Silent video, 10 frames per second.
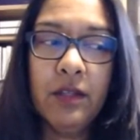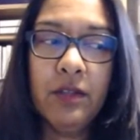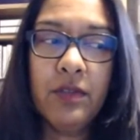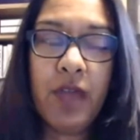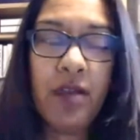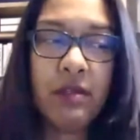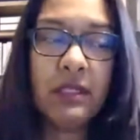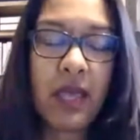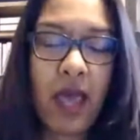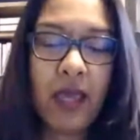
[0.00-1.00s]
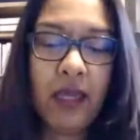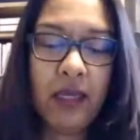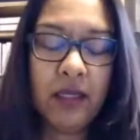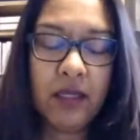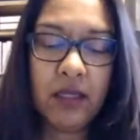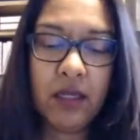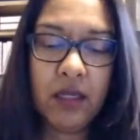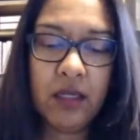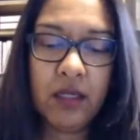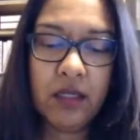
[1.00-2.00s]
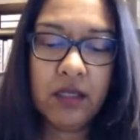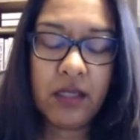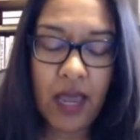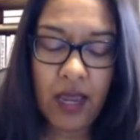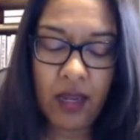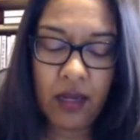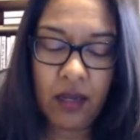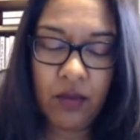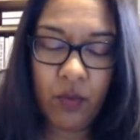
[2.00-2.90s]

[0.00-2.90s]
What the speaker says: There is a saying